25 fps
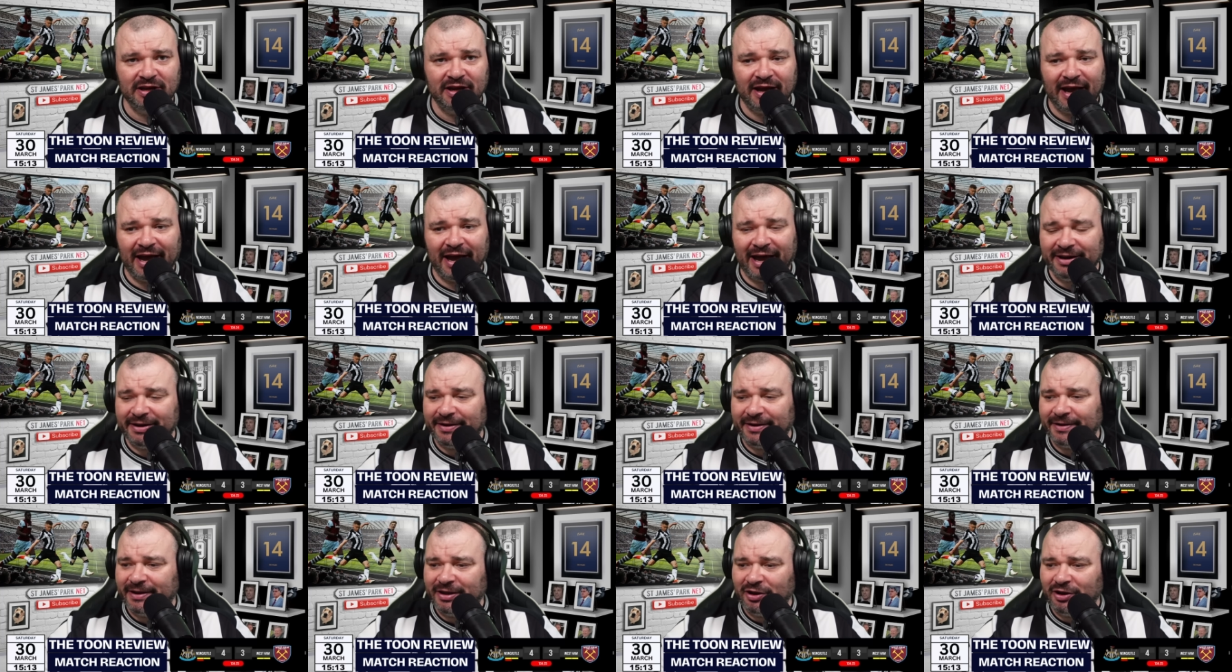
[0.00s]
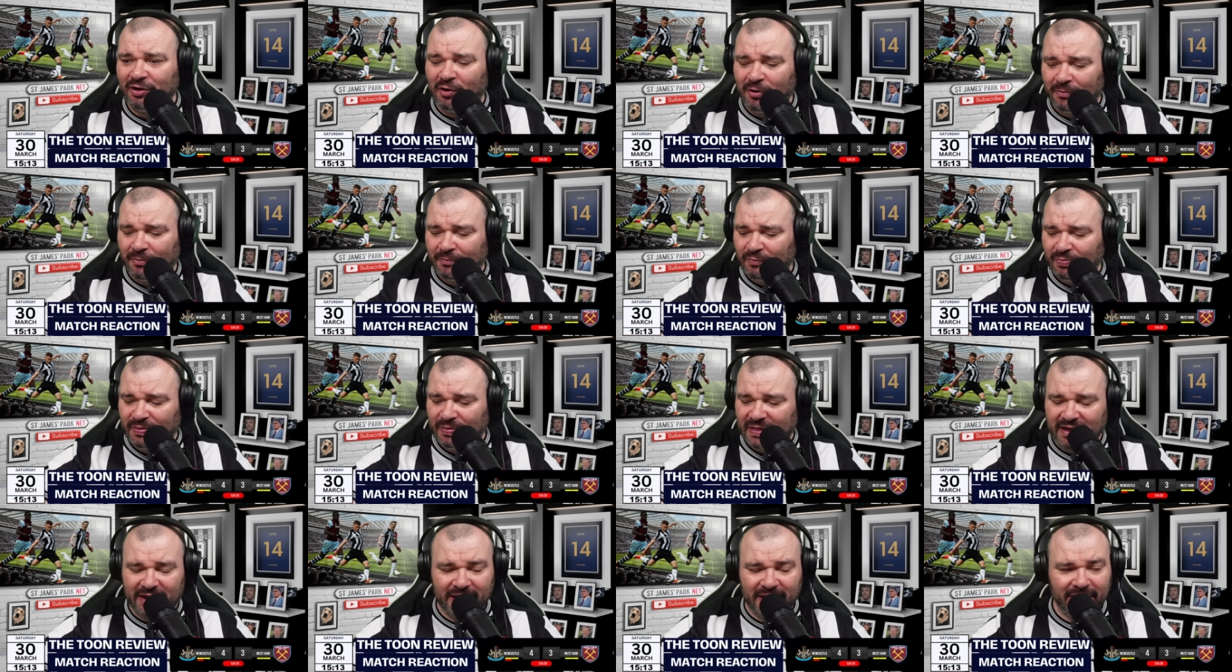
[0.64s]
And, you know,
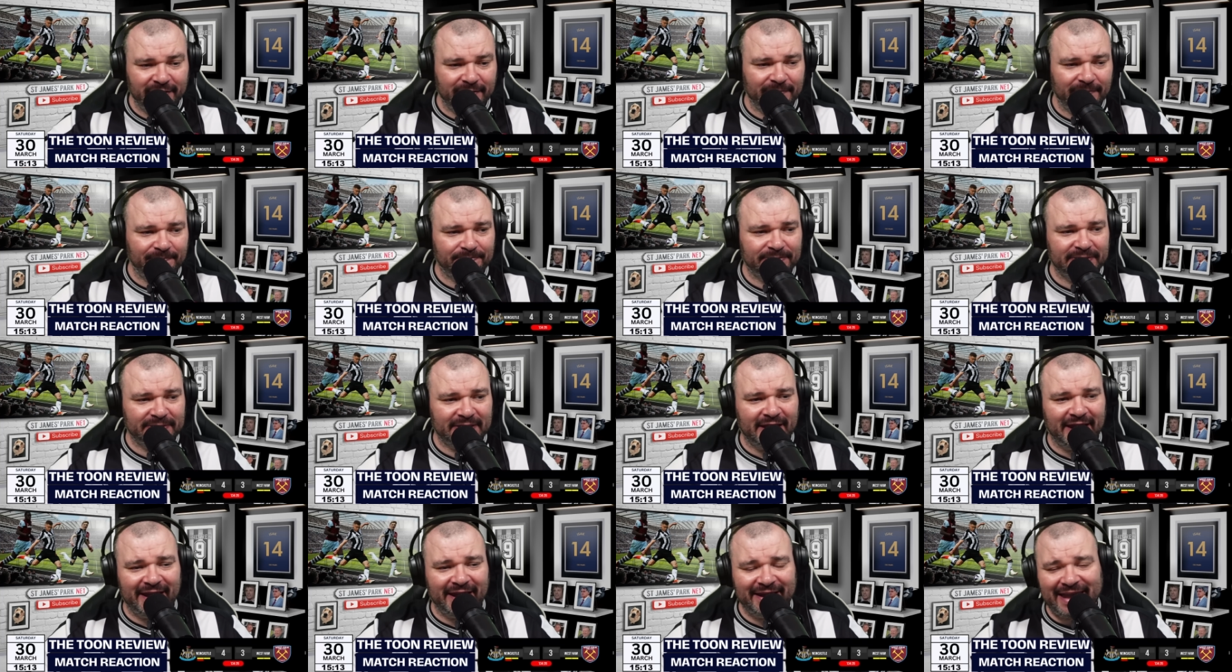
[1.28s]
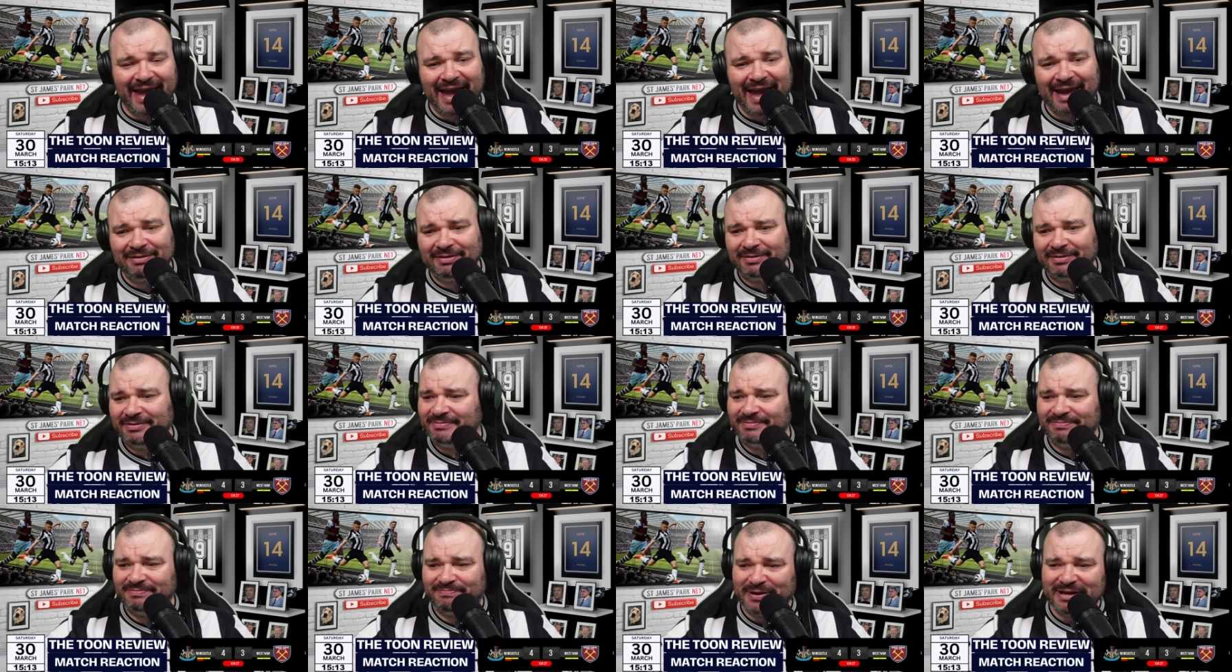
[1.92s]
again,
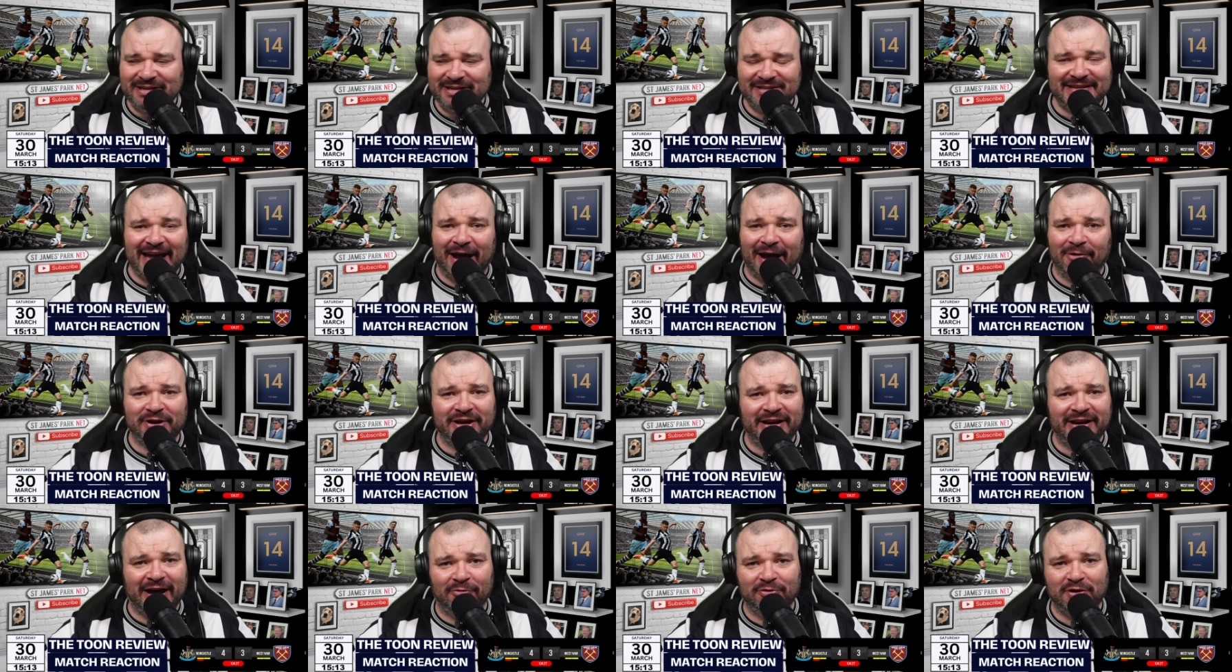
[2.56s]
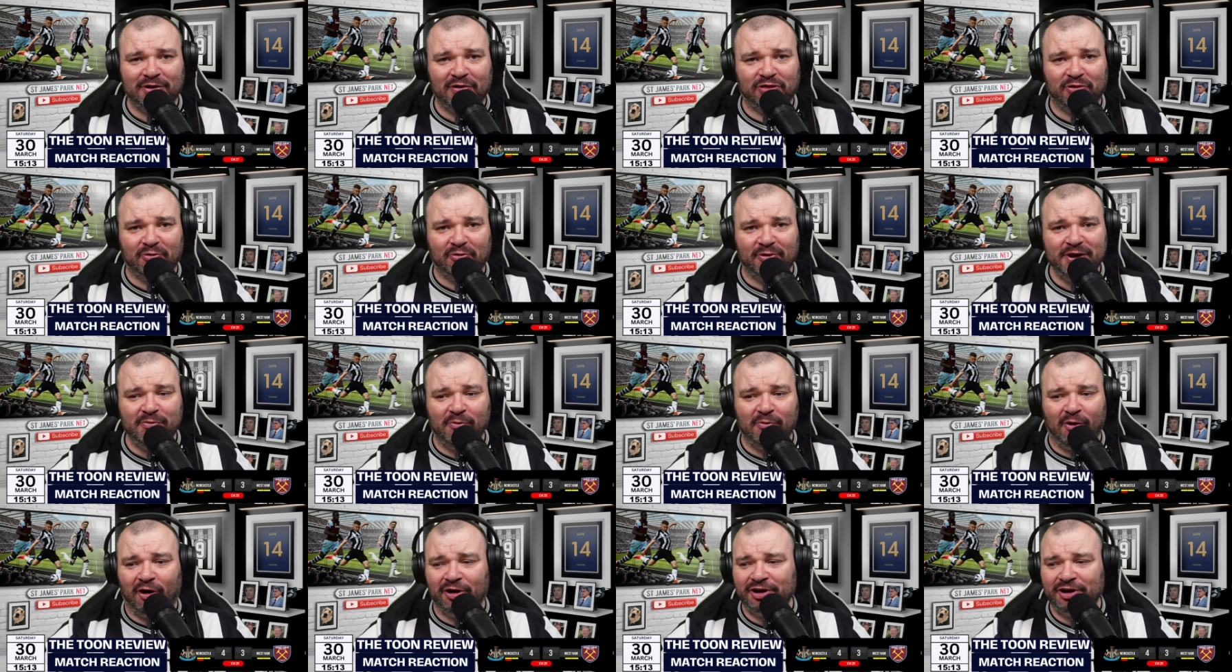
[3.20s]
being down and out of
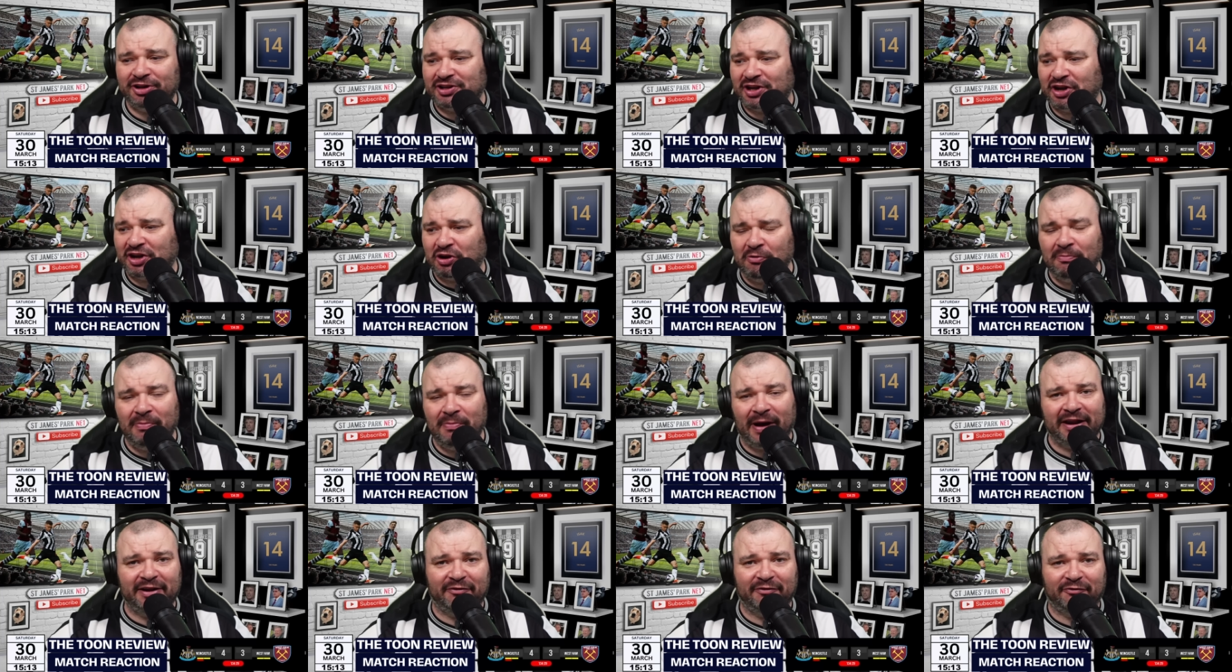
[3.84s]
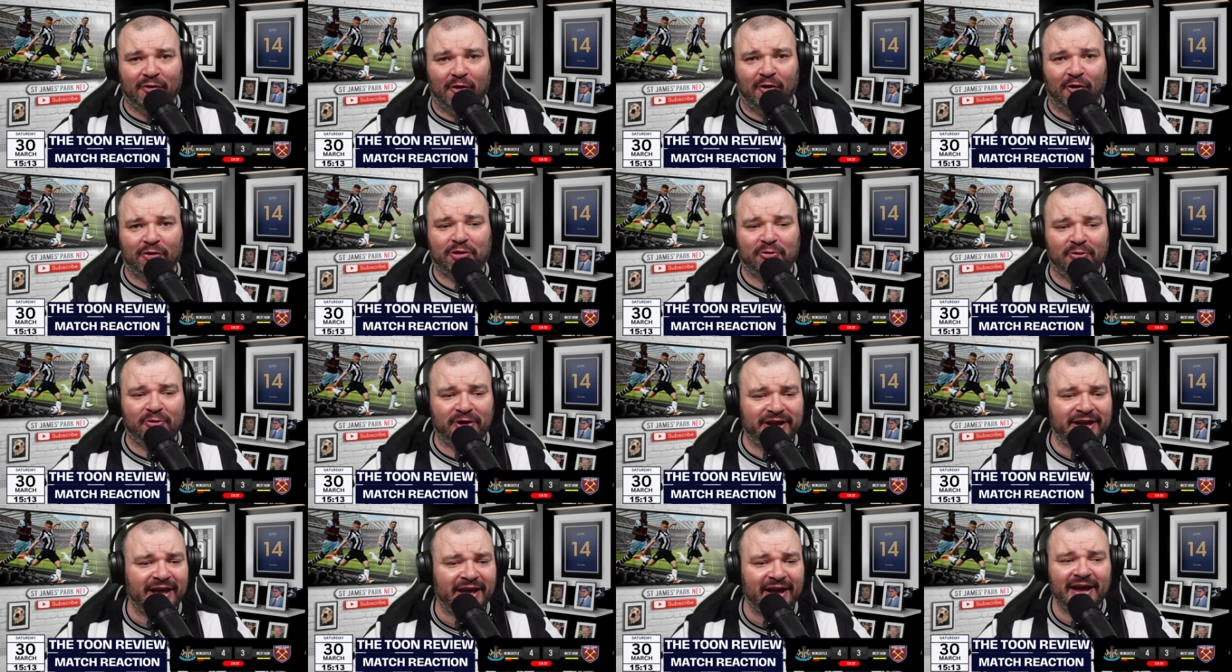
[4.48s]
3-1 to come back to
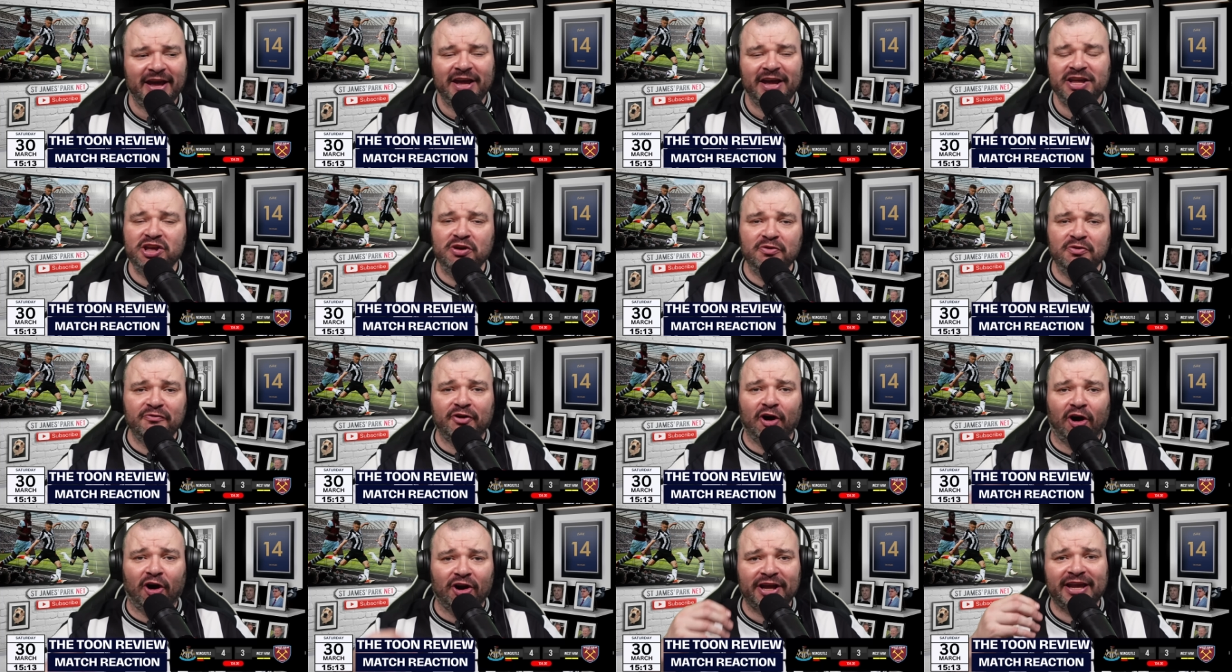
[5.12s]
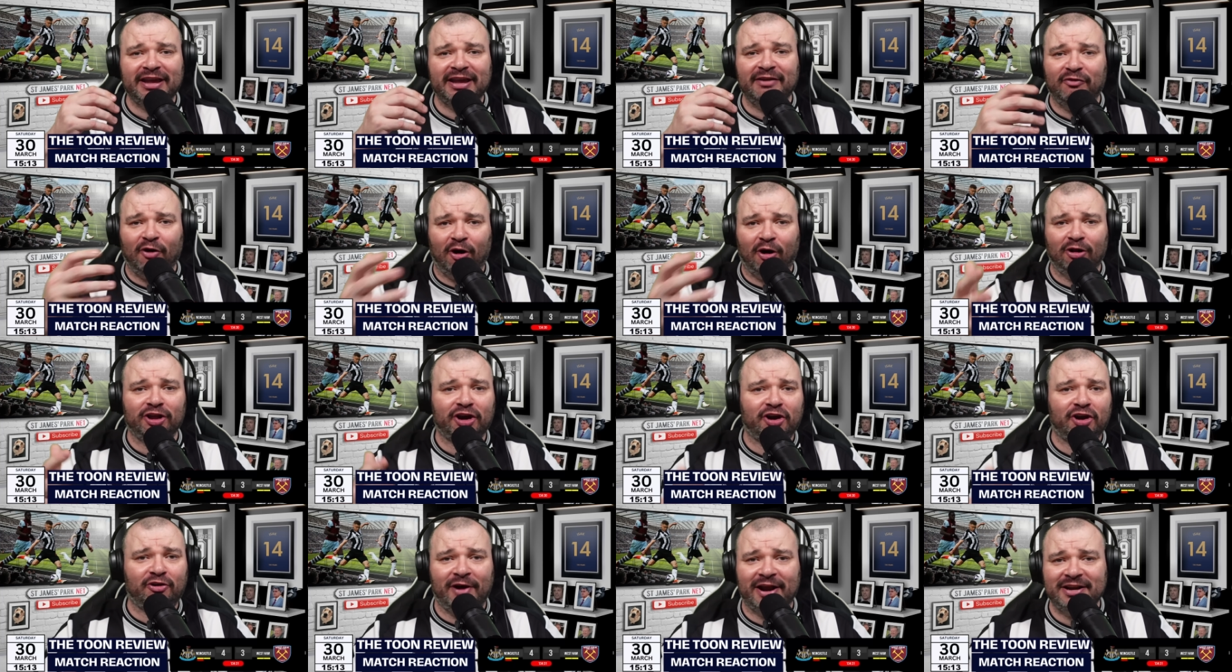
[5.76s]
4-3, you've got to give all
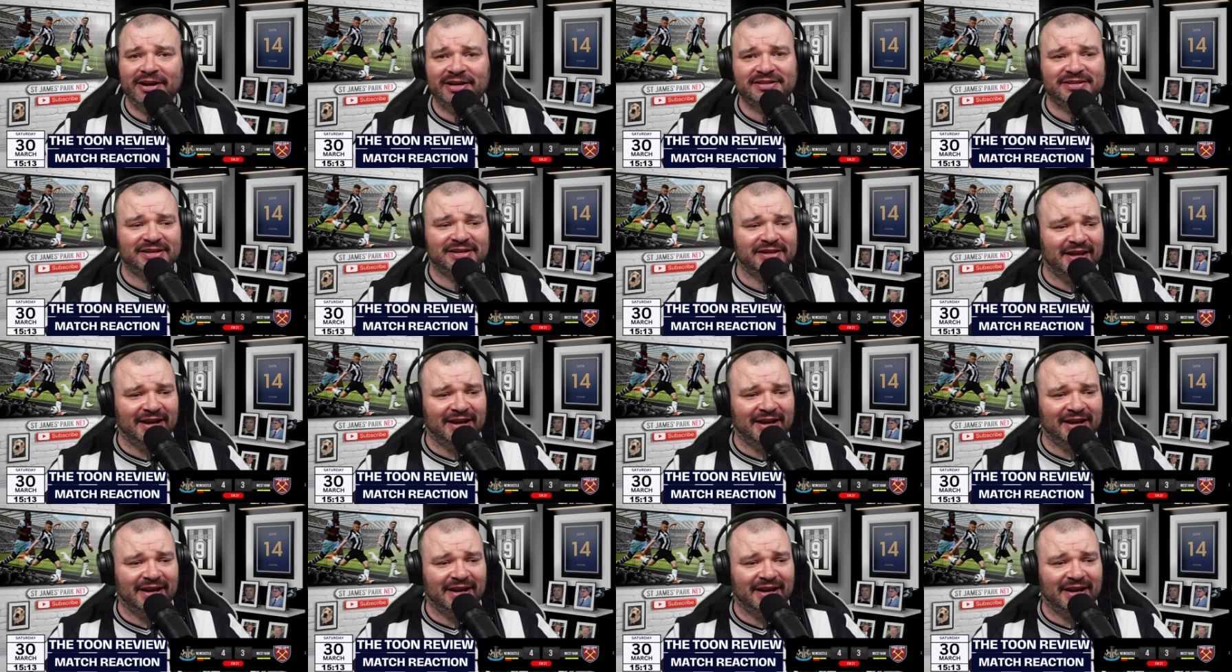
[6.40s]
the credit to the